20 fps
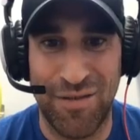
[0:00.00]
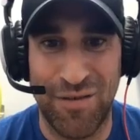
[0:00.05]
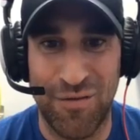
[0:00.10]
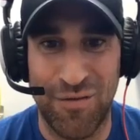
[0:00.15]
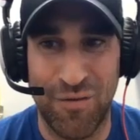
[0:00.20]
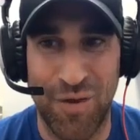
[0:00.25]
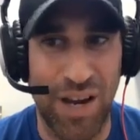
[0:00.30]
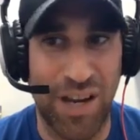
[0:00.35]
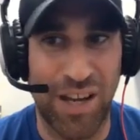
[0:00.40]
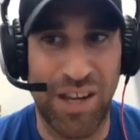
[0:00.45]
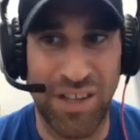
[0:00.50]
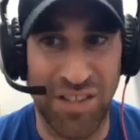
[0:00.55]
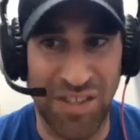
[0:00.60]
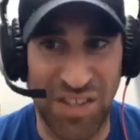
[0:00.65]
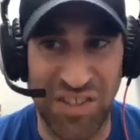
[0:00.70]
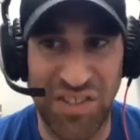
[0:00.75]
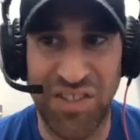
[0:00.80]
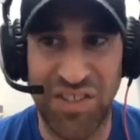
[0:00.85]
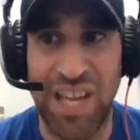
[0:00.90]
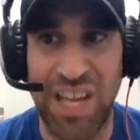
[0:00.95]
Right? Because
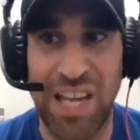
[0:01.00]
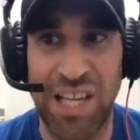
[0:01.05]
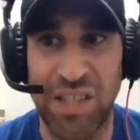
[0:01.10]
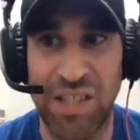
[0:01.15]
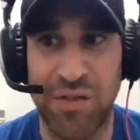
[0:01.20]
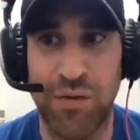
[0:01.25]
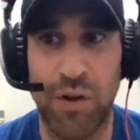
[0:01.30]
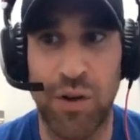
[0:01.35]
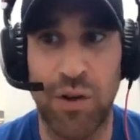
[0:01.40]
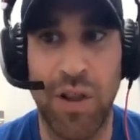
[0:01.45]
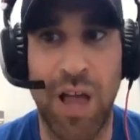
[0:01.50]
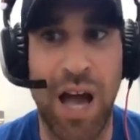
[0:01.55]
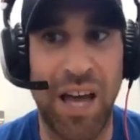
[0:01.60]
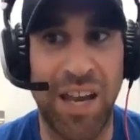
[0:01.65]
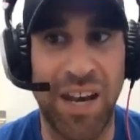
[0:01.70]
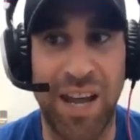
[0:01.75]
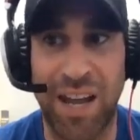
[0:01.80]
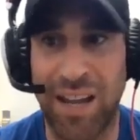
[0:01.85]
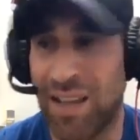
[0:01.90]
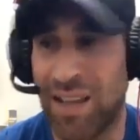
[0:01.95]
it stands for a lot.
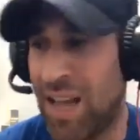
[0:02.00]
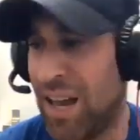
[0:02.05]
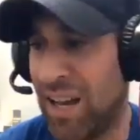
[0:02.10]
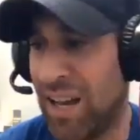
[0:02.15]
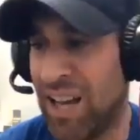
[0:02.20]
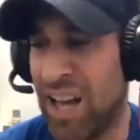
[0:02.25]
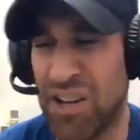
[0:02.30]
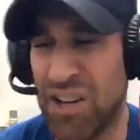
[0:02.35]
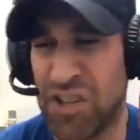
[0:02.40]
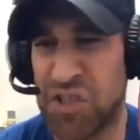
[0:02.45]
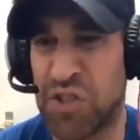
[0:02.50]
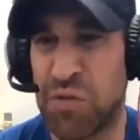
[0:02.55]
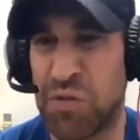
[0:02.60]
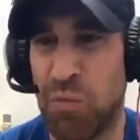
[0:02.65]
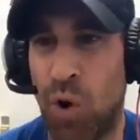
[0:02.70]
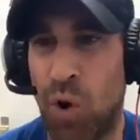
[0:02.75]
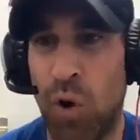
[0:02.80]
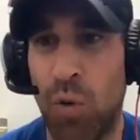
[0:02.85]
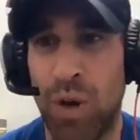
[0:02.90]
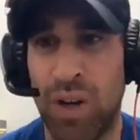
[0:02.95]
And I got a
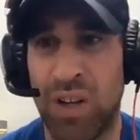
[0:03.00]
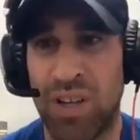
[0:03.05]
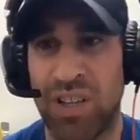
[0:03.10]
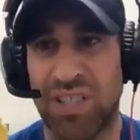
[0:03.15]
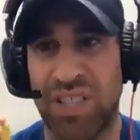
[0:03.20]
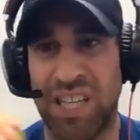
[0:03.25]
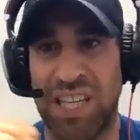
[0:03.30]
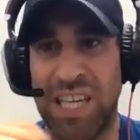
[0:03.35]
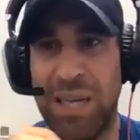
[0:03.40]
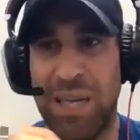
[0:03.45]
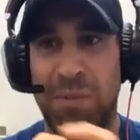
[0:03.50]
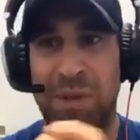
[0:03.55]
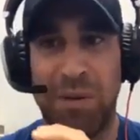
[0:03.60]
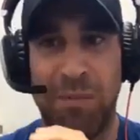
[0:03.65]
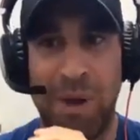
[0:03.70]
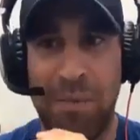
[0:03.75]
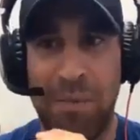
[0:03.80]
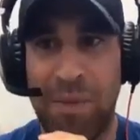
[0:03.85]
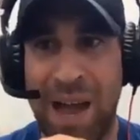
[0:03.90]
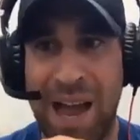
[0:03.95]
small one because I keep it in
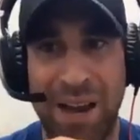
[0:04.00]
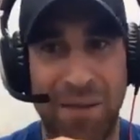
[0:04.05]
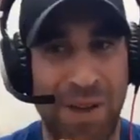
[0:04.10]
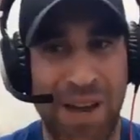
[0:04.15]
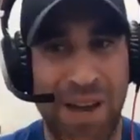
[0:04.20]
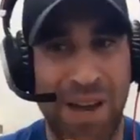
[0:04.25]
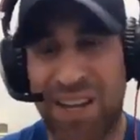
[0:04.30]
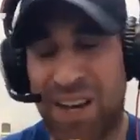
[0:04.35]
my backpack,